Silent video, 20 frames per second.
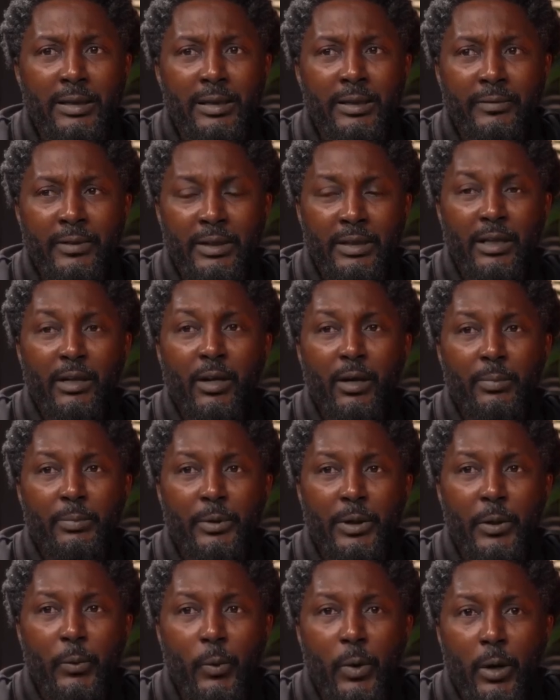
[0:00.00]
live in the
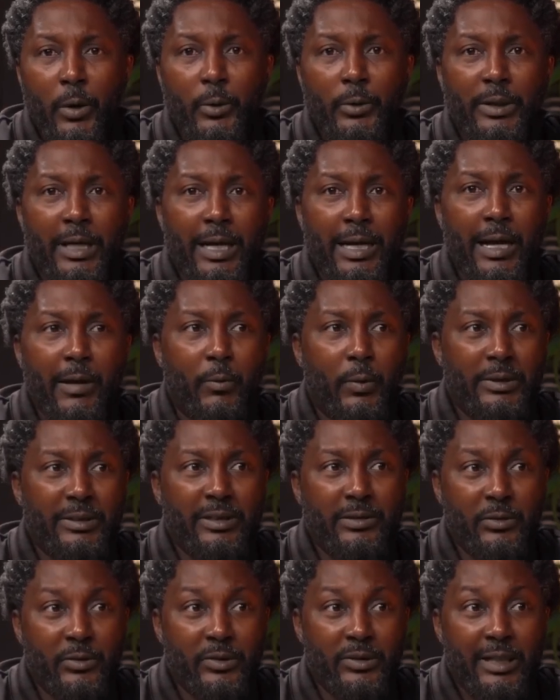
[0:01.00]
corporate world. And I
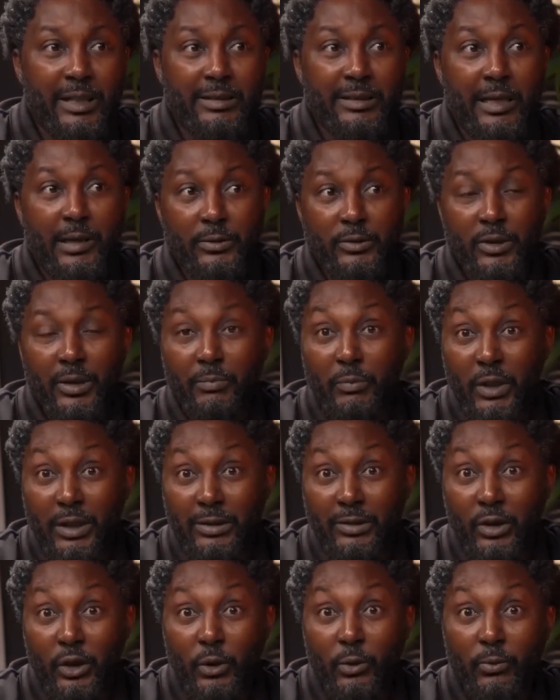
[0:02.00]
wanted to start out
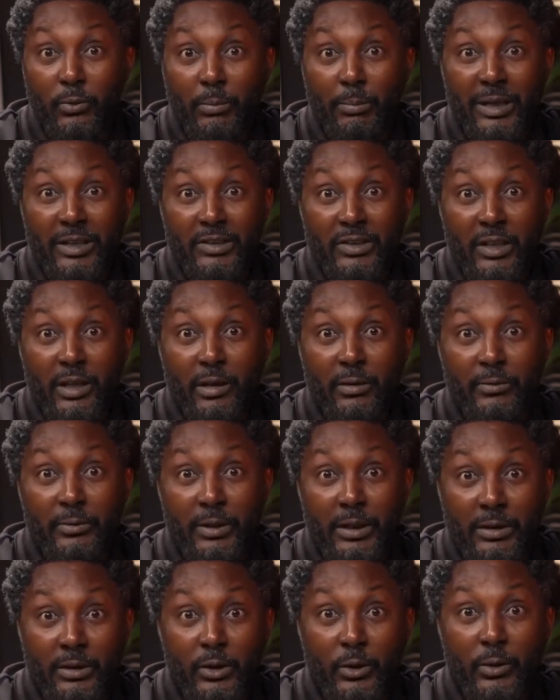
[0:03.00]
something new for
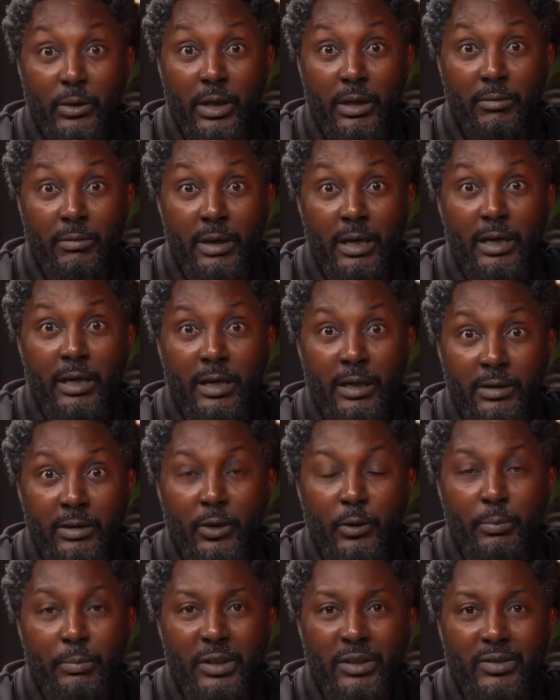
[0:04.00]
myself, a new career, a
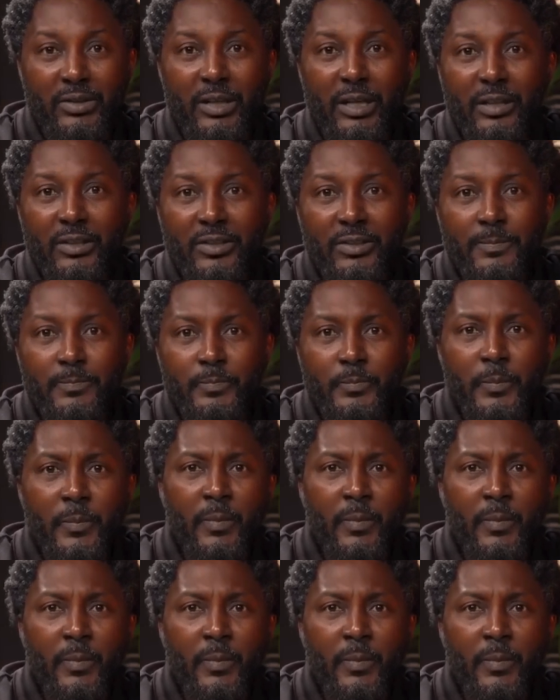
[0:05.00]
new business.